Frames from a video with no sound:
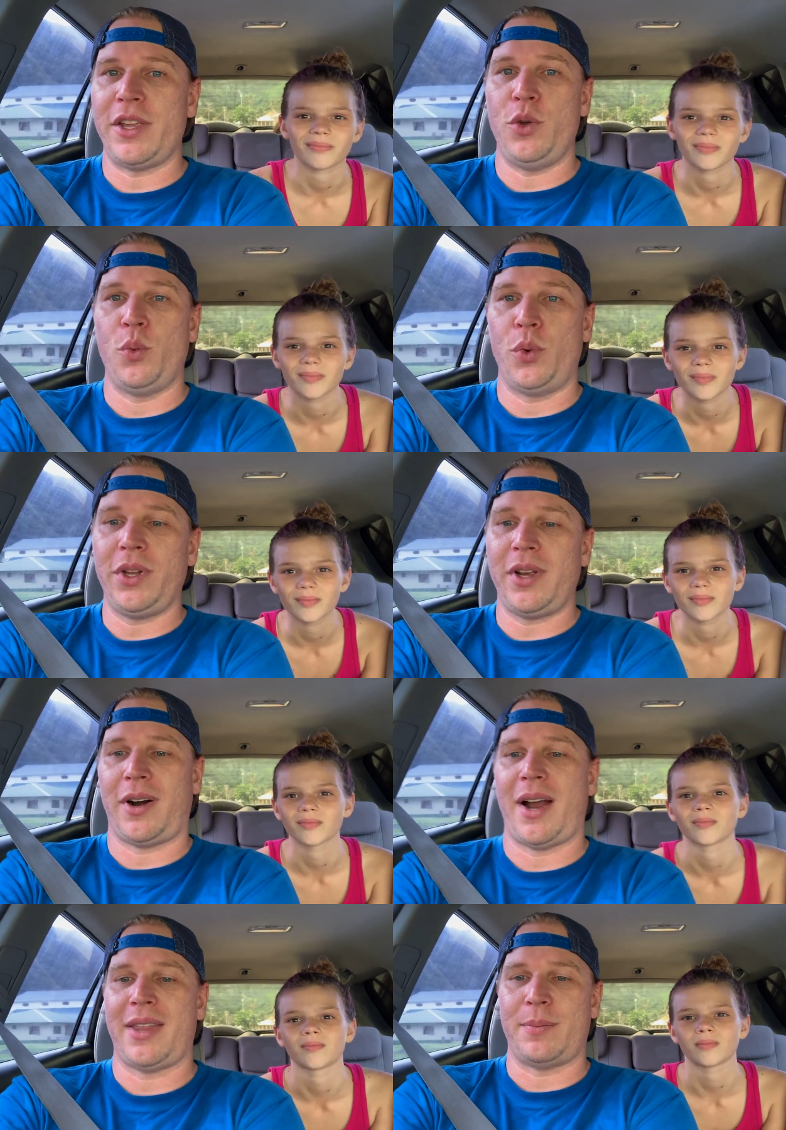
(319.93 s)
Speaker 1: You really
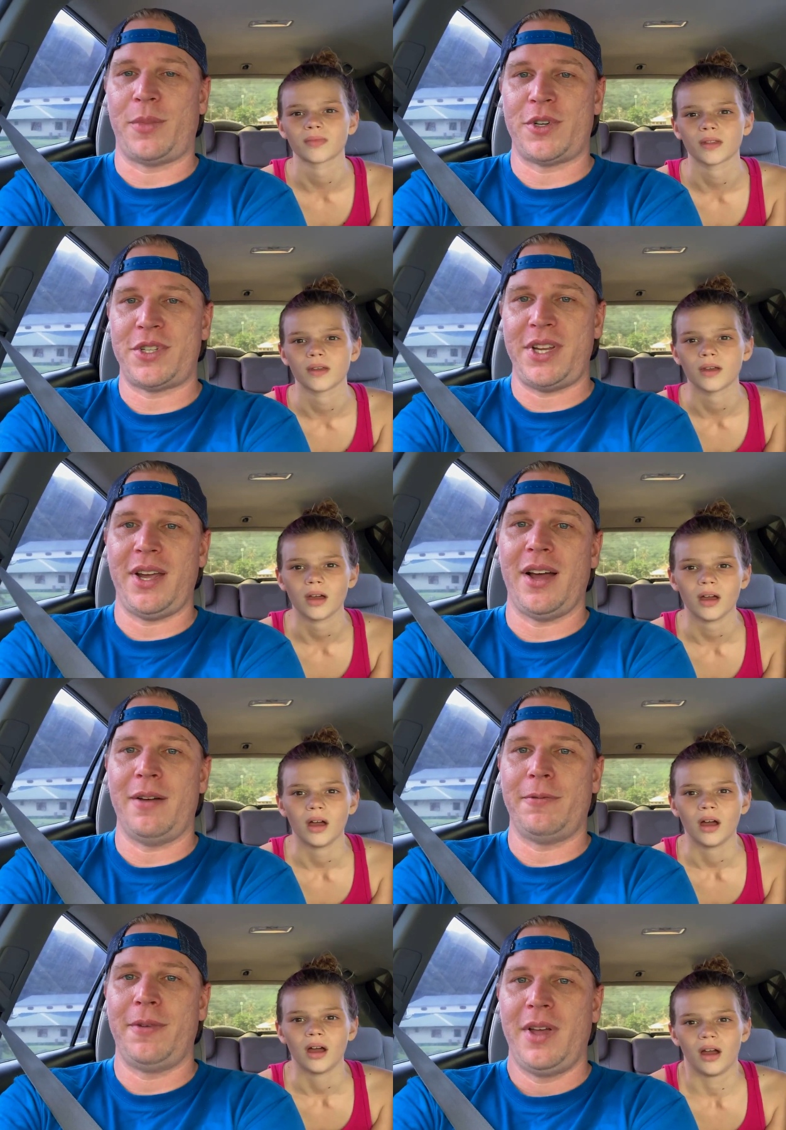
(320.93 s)
are at the mercy
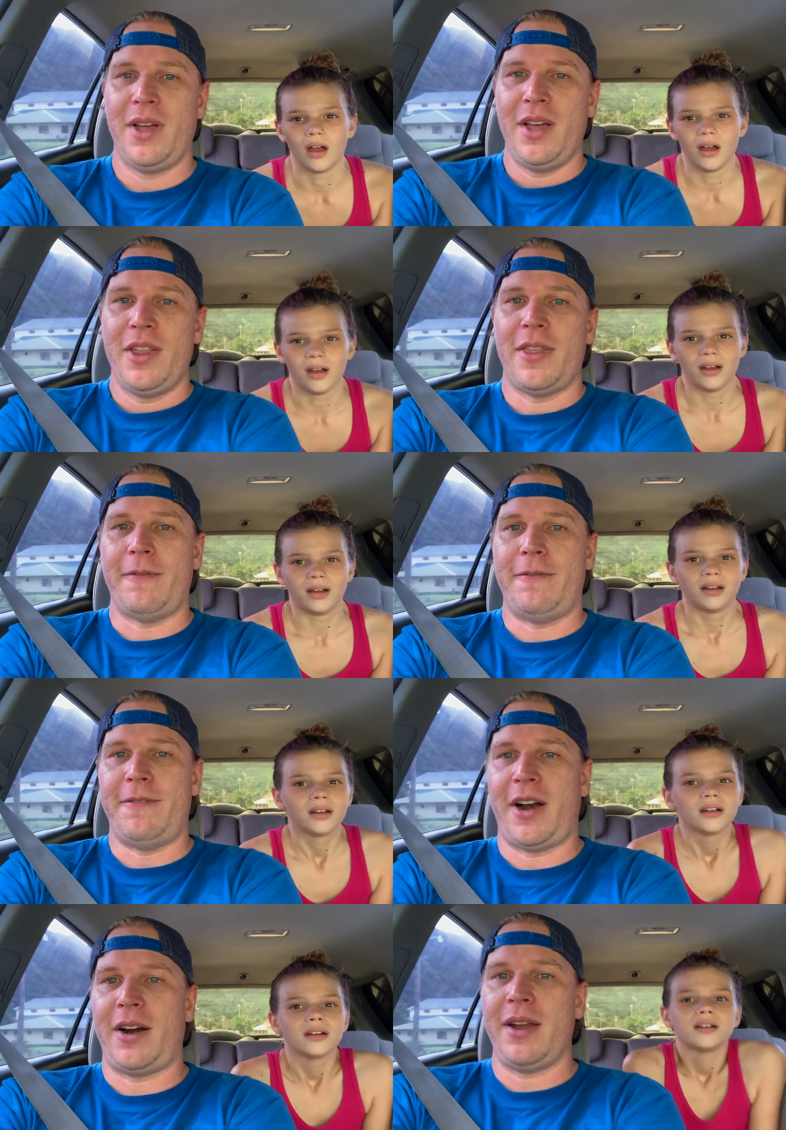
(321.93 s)
of the
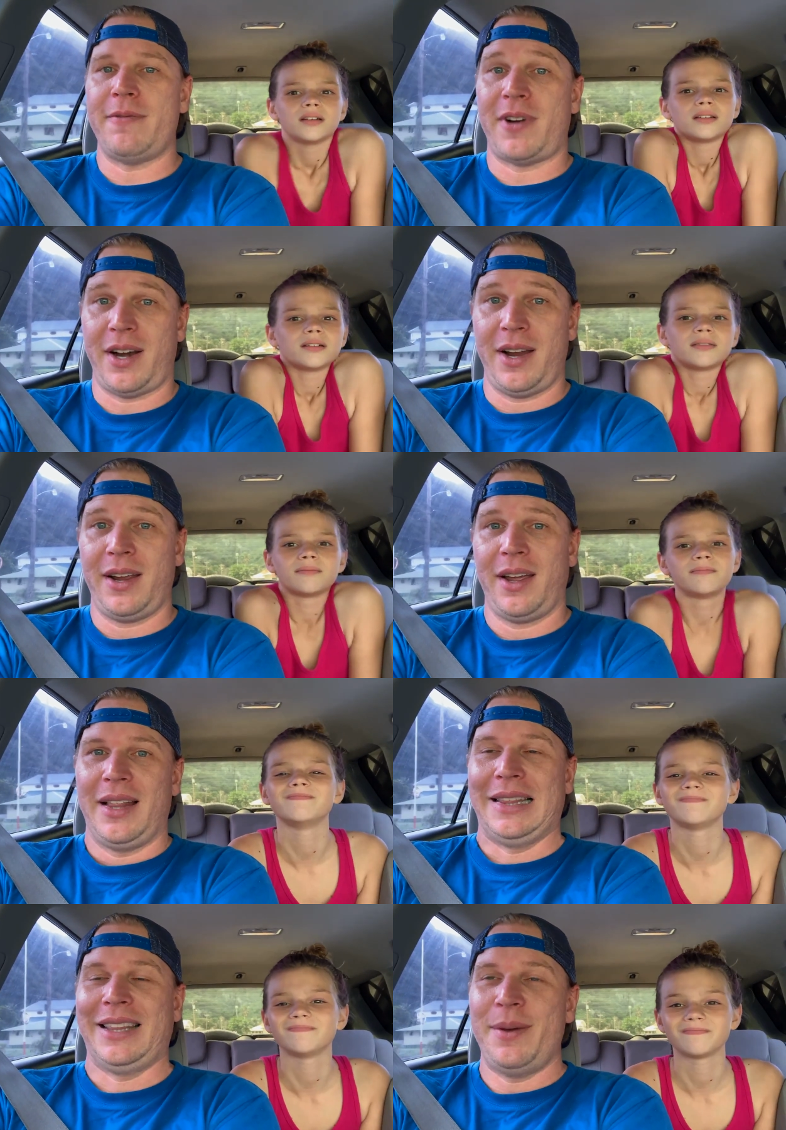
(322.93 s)
very, very
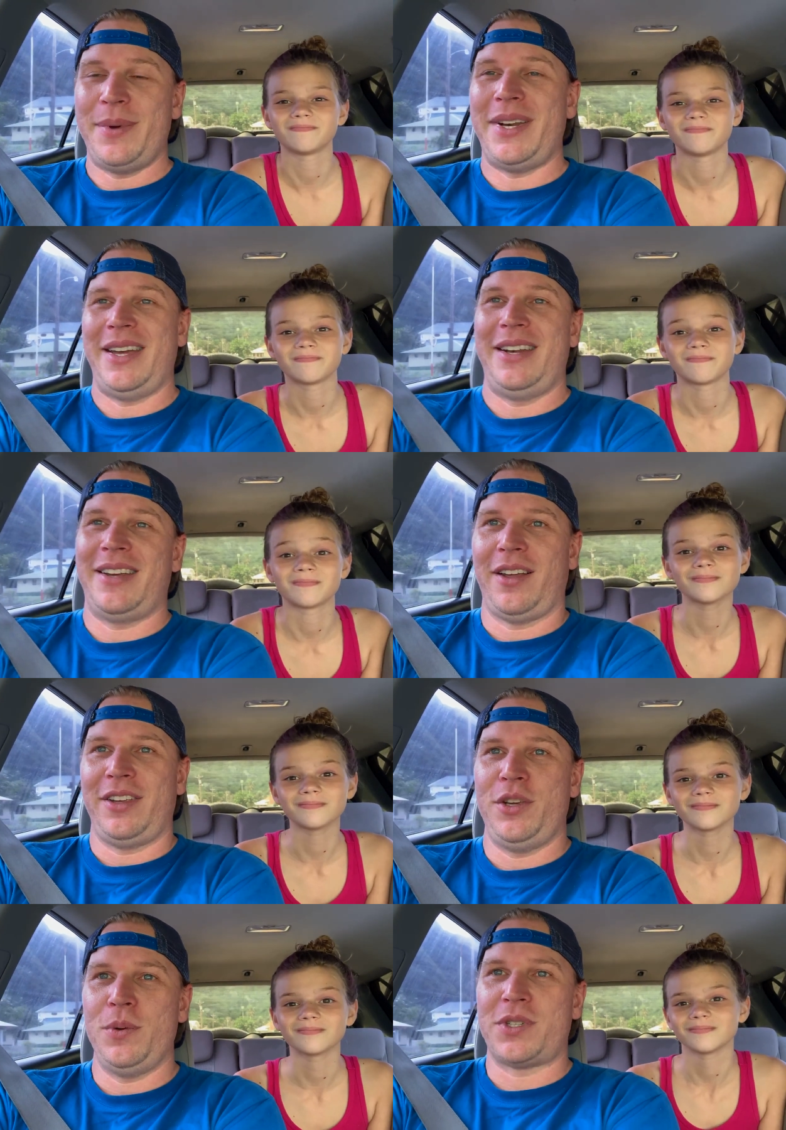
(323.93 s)
limited
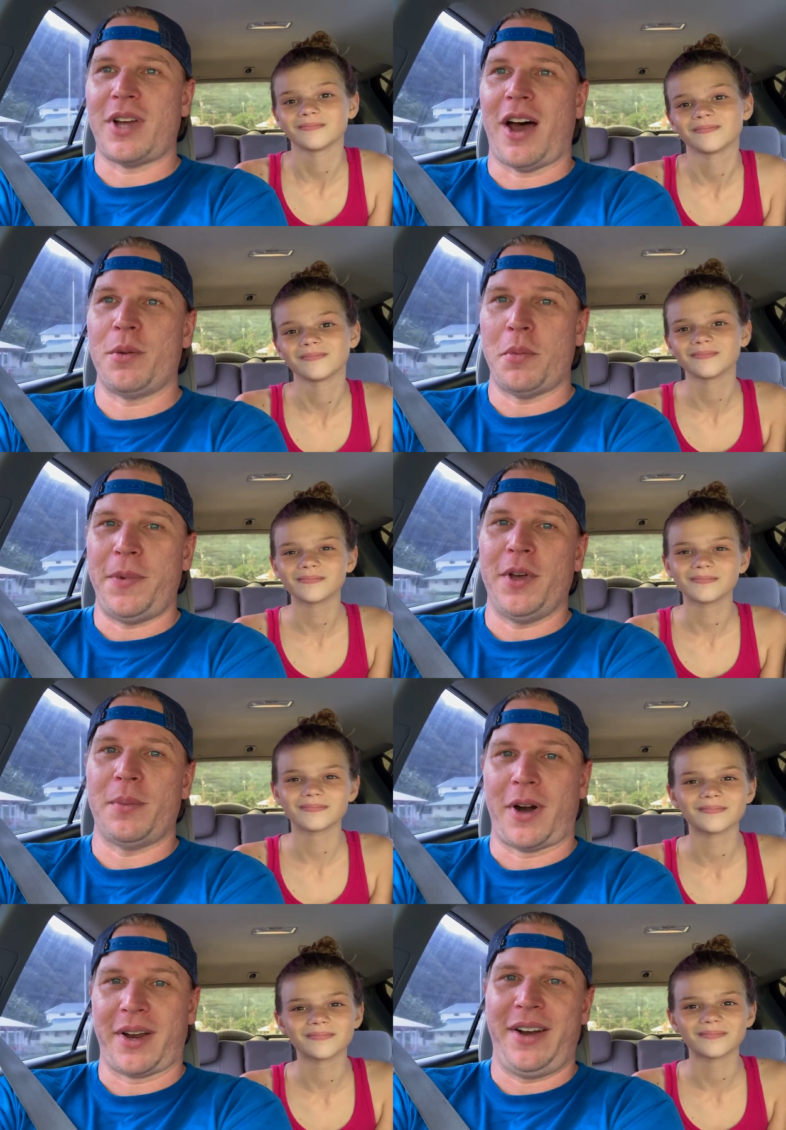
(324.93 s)
used automobile
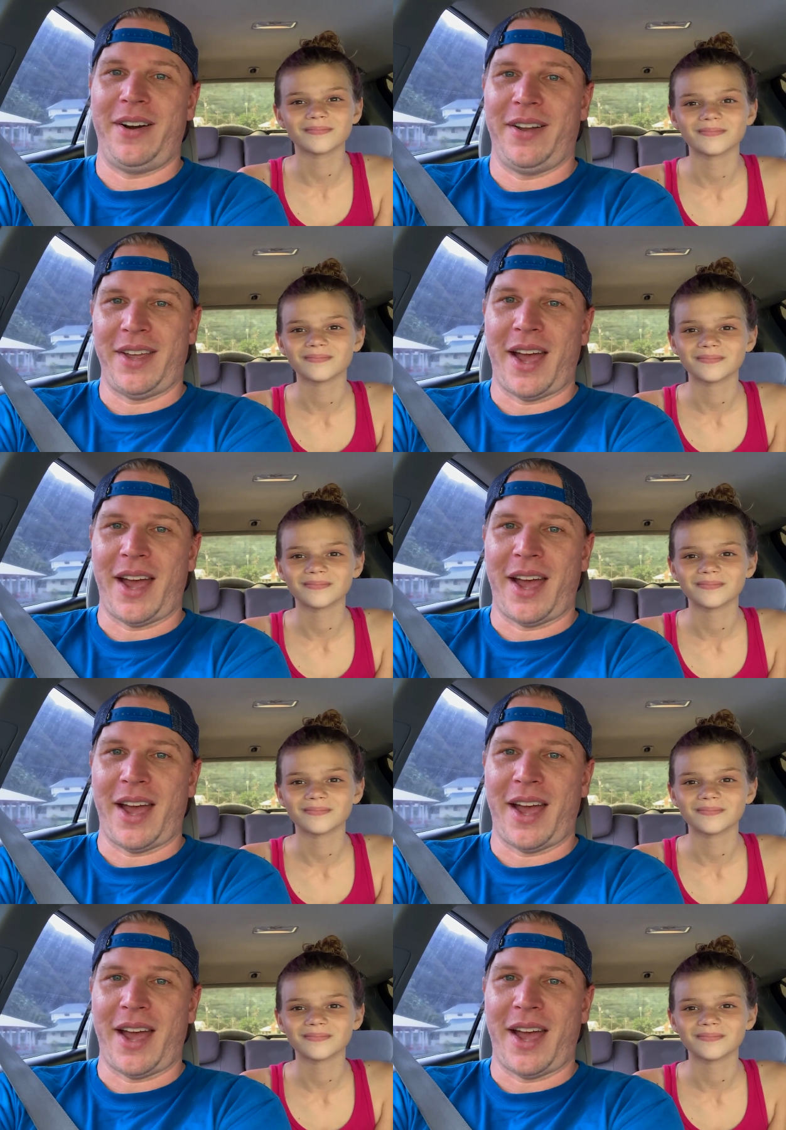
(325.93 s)
market here on the